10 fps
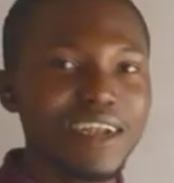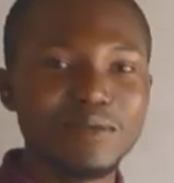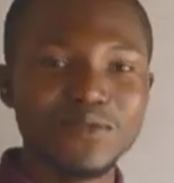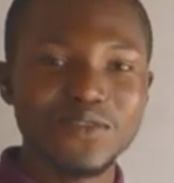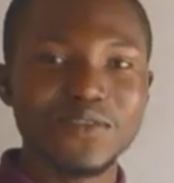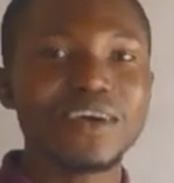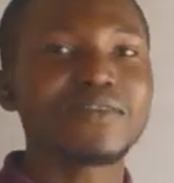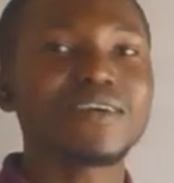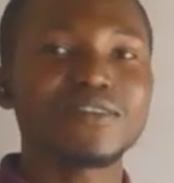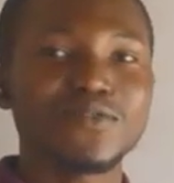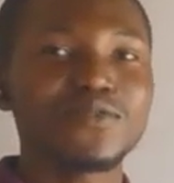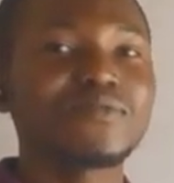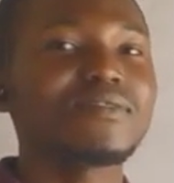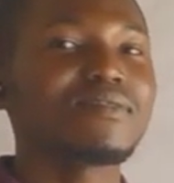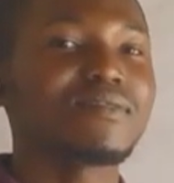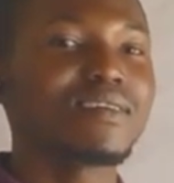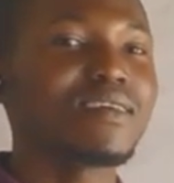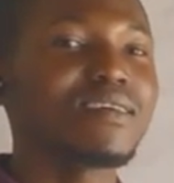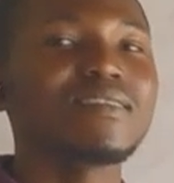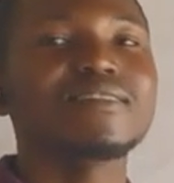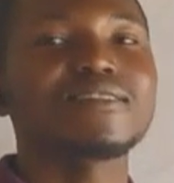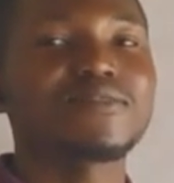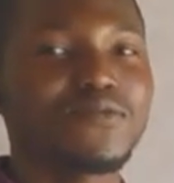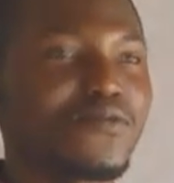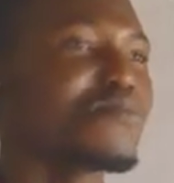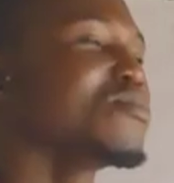Let me show you how you can solve this in few